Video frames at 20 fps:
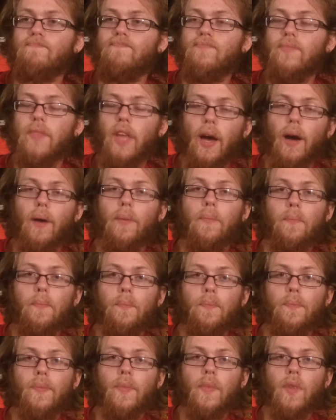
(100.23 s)
Yeah.
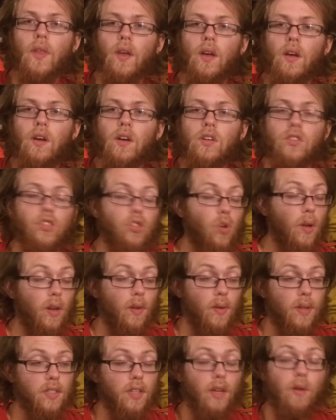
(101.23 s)
So
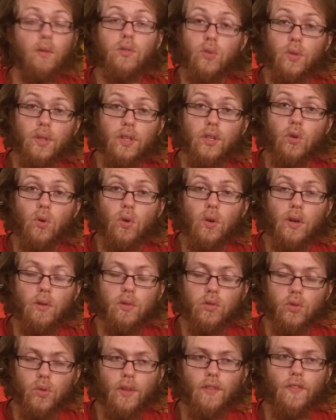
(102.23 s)
anyways, it was really cool. It was
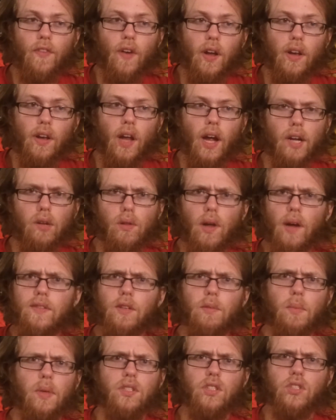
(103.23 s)
really fun. I climbed a
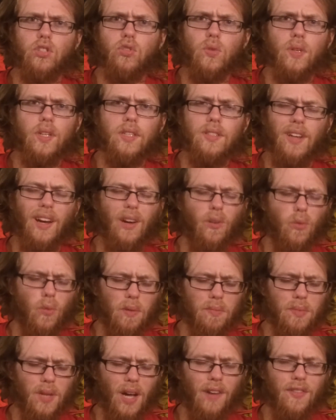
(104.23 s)
bunch of trees and I ripped
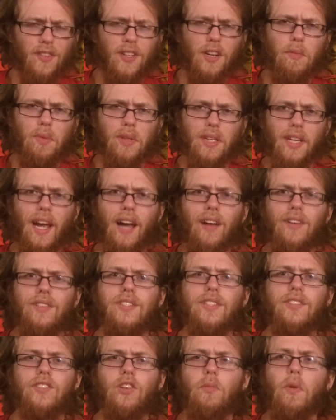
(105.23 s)
off a couple of
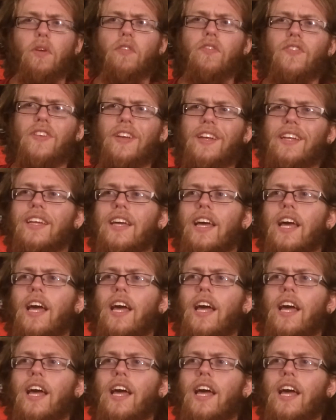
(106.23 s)
calluses on my feet.